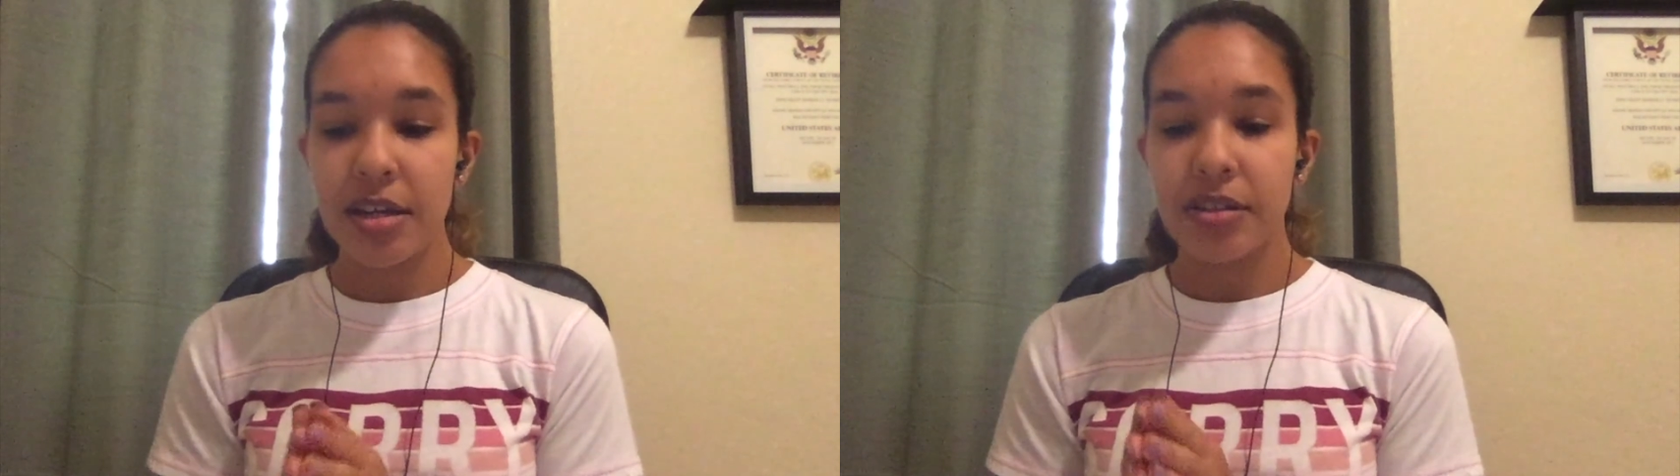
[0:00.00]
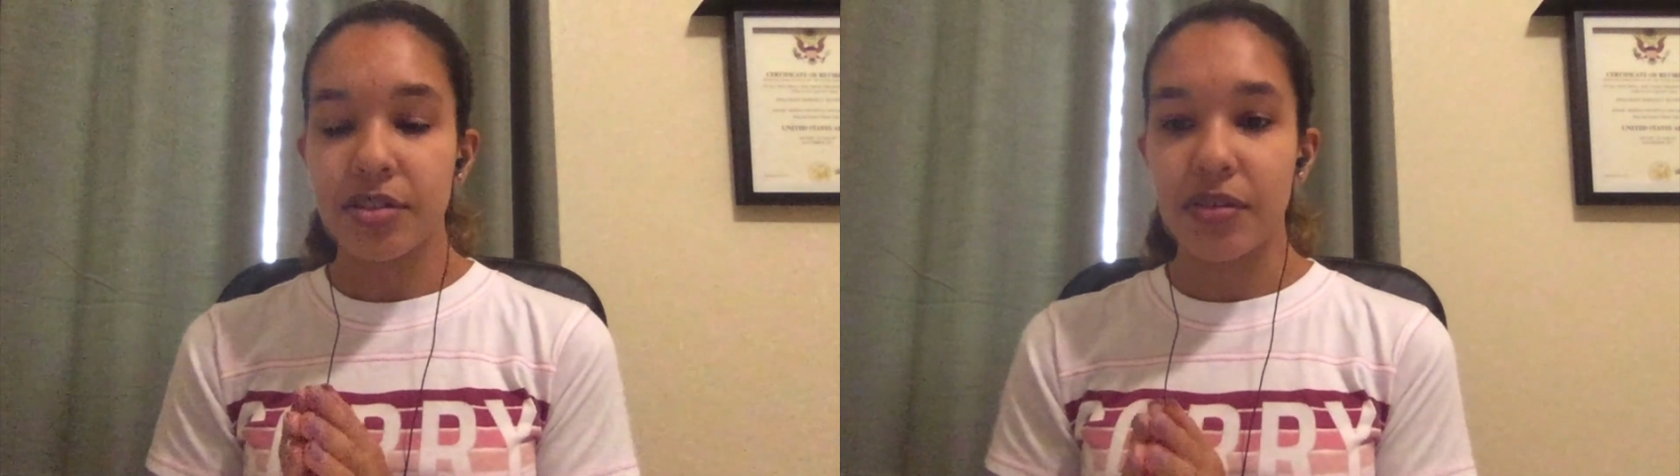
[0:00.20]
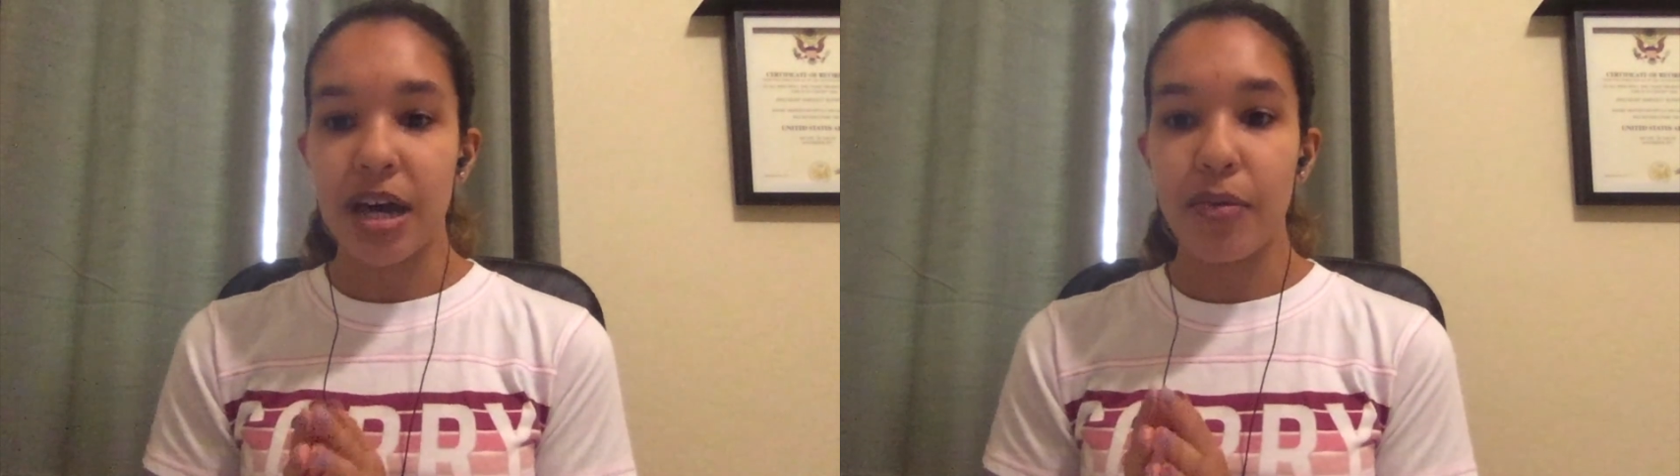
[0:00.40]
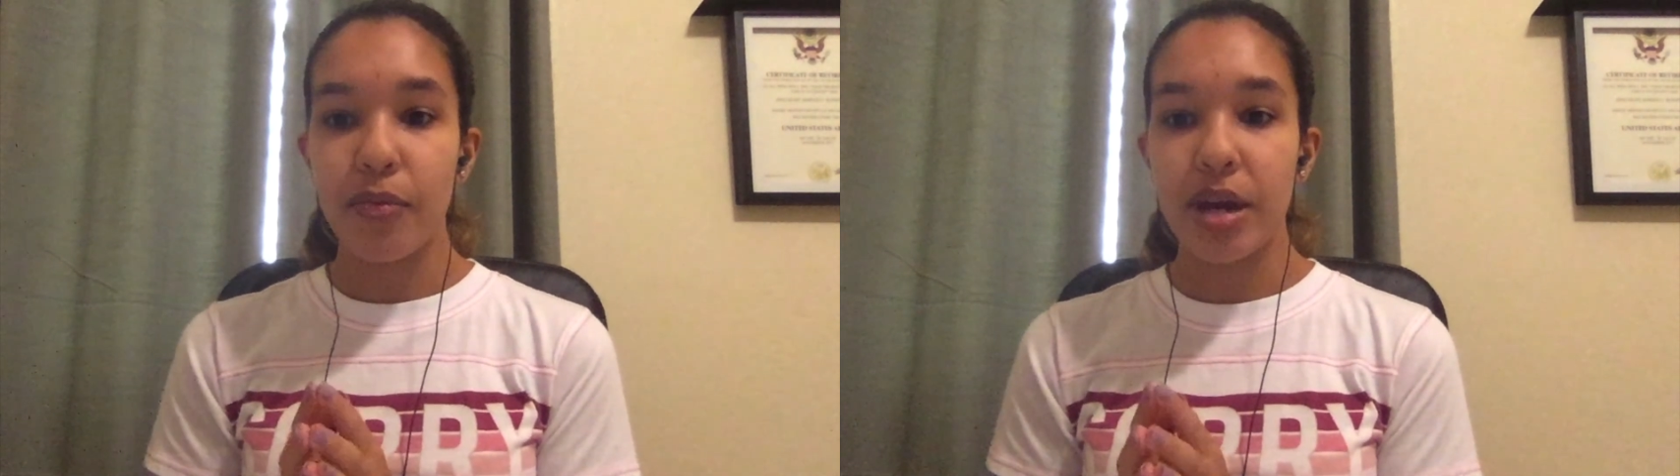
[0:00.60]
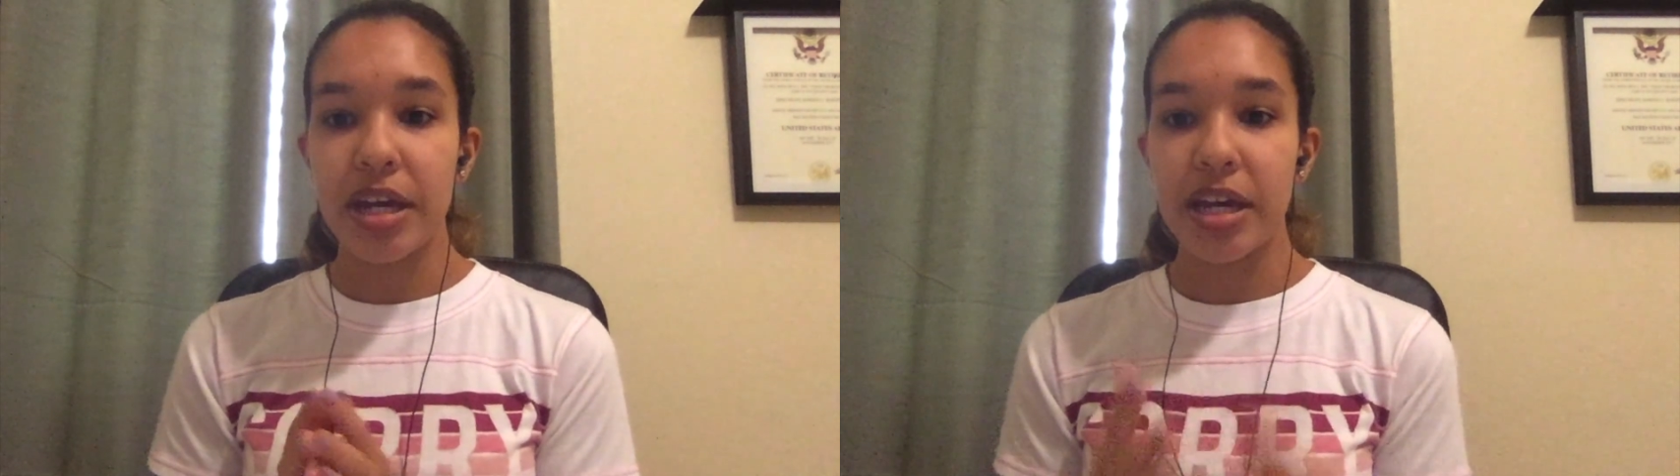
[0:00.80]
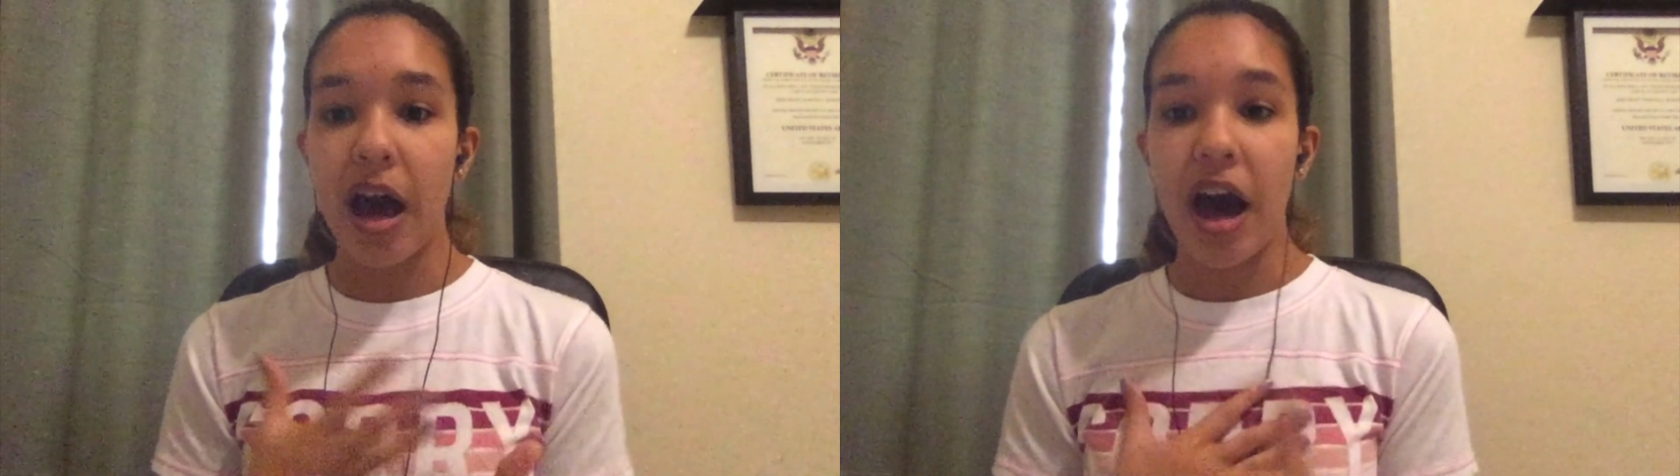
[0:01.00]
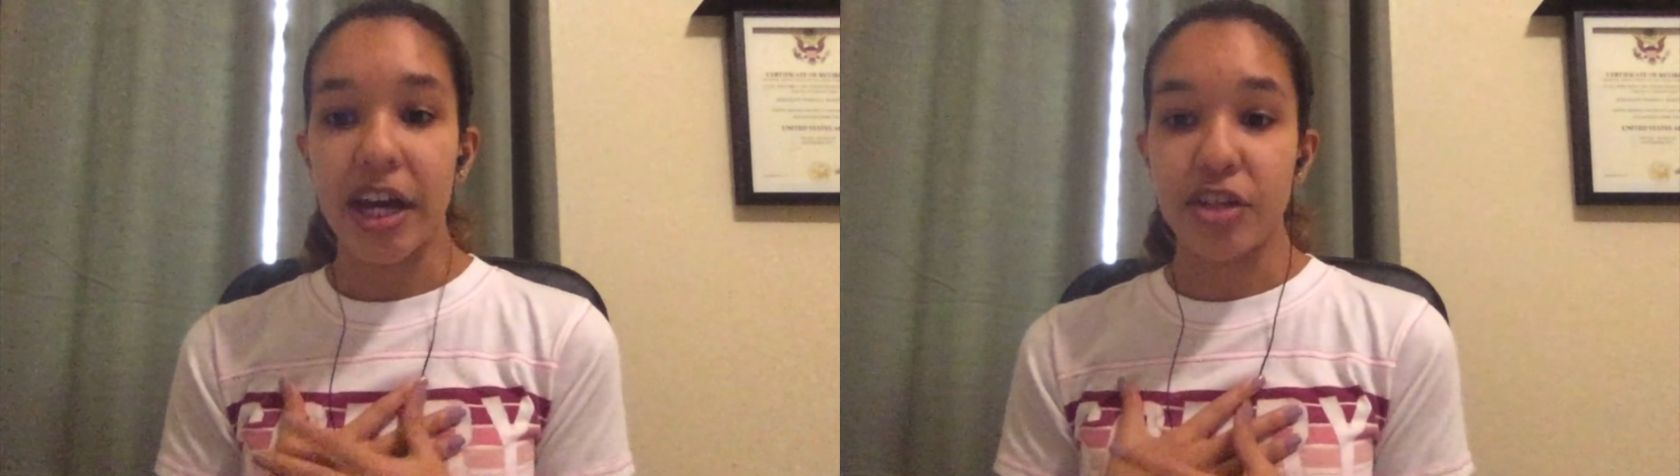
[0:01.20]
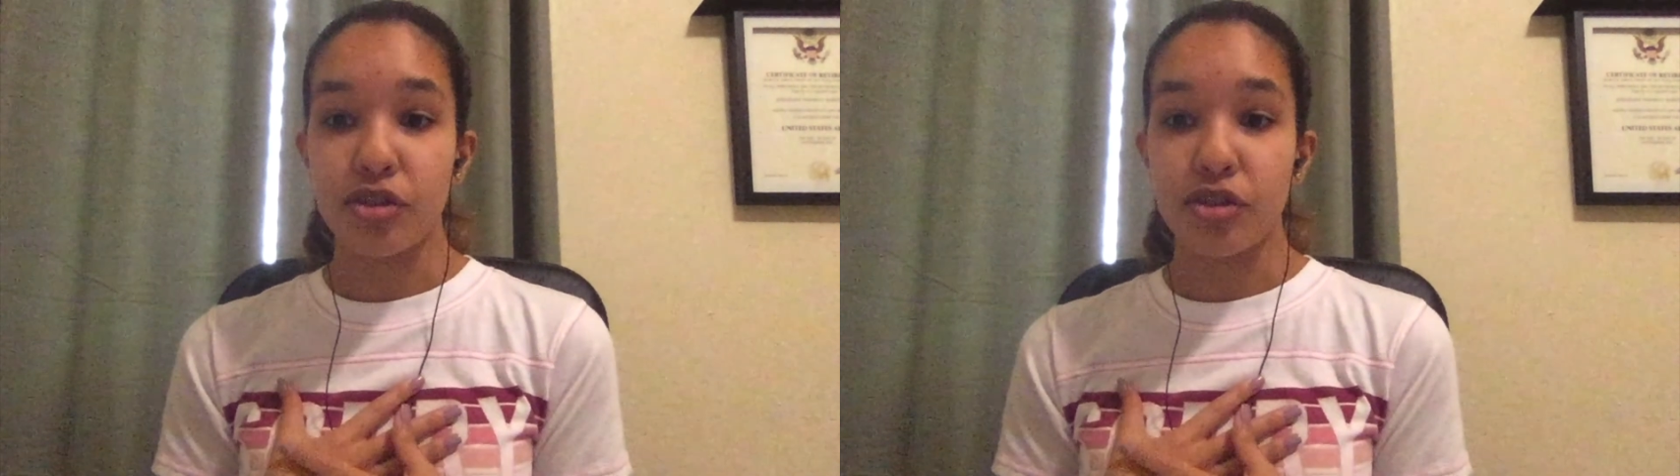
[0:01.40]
so that way I